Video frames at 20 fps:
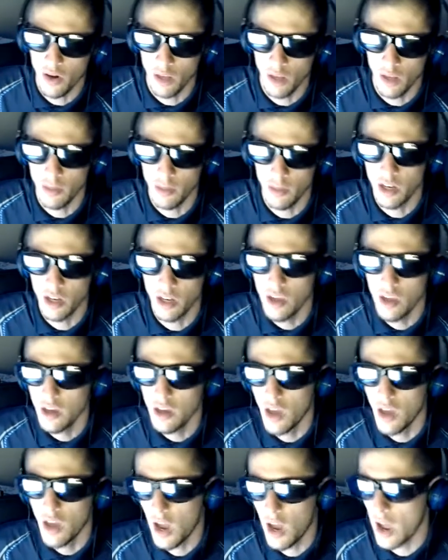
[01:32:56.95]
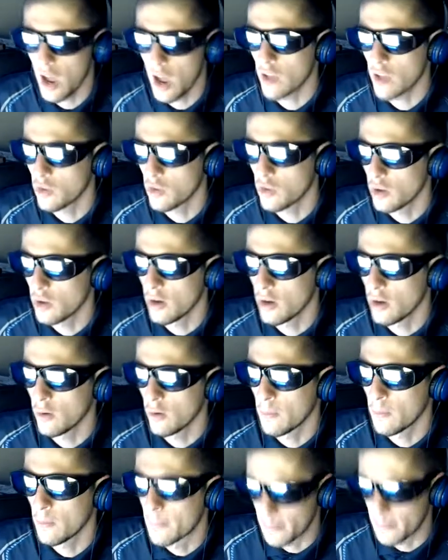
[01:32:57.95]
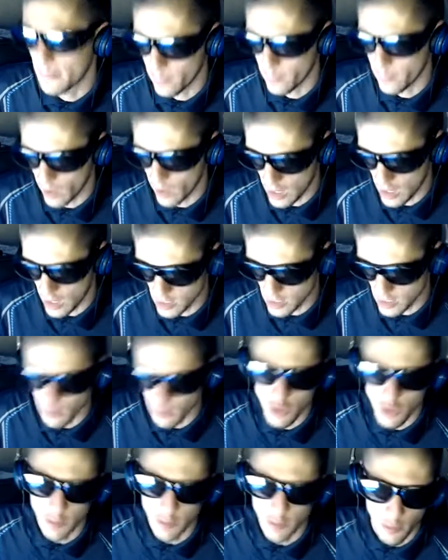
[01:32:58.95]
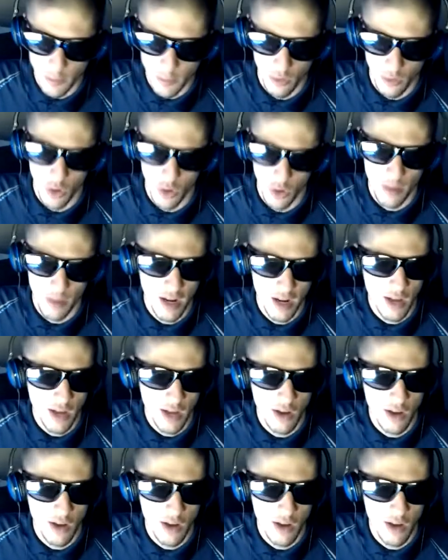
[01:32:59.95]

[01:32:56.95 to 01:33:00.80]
I mean, as you know, as most people know by now, I